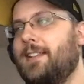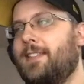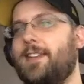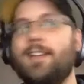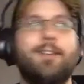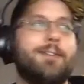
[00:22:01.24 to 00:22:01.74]

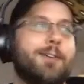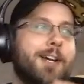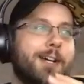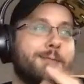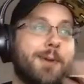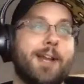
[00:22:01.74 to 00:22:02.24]
the
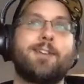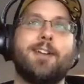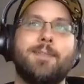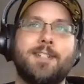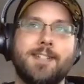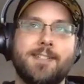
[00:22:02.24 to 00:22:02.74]
Riker
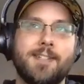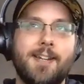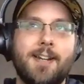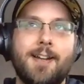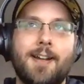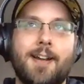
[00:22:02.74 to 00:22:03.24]
images
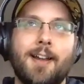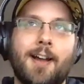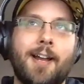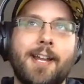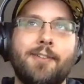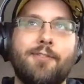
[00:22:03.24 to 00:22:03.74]

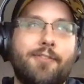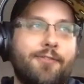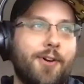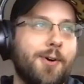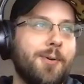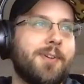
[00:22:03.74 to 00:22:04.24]
in
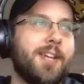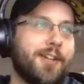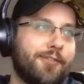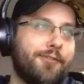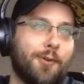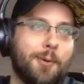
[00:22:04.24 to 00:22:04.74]
faux GIF
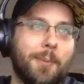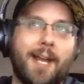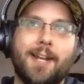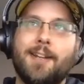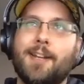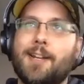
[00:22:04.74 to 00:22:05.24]
format,
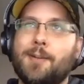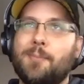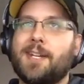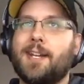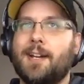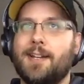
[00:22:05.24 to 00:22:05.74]

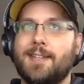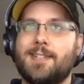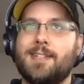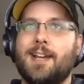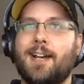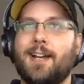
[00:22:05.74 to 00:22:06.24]
because
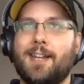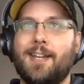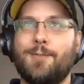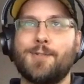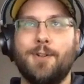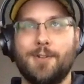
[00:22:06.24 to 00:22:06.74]

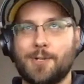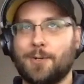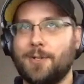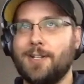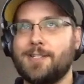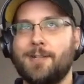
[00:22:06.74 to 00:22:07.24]
GIFs are
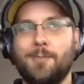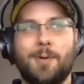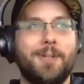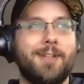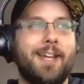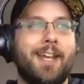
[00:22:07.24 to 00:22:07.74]
notorious on
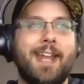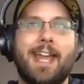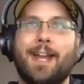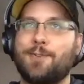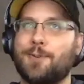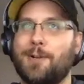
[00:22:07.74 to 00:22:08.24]
mobile, and
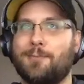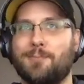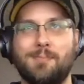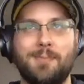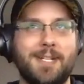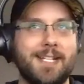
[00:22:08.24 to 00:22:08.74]
Android
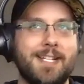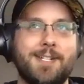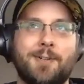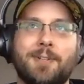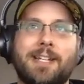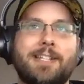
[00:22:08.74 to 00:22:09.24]
really
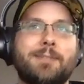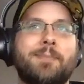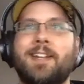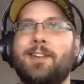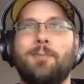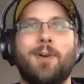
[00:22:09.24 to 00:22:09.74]
don't like them. I
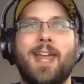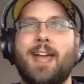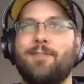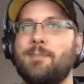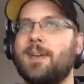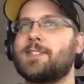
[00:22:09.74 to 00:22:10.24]
didn't want to have
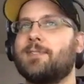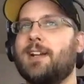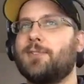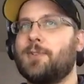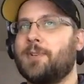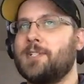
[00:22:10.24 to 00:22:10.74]
to mess around
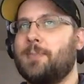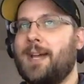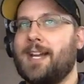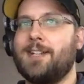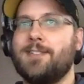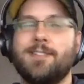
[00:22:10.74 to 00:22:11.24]
with a bunch of
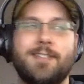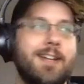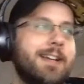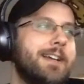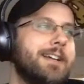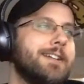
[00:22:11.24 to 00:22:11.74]
packages.
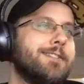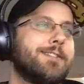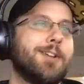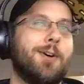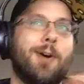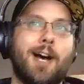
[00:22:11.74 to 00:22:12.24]

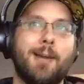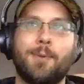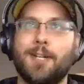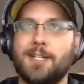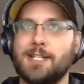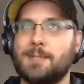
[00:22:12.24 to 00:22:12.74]
So I'm
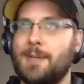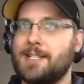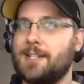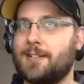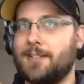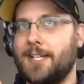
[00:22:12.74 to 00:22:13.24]
going to just
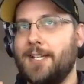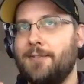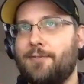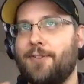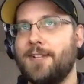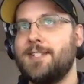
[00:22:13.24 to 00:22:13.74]
basically
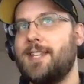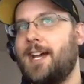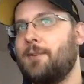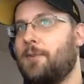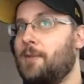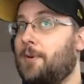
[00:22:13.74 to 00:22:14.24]
futz
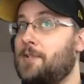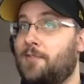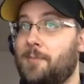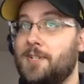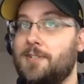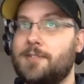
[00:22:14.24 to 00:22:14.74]
that with a bunch of
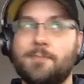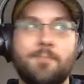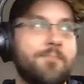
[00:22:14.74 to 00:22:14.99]
images.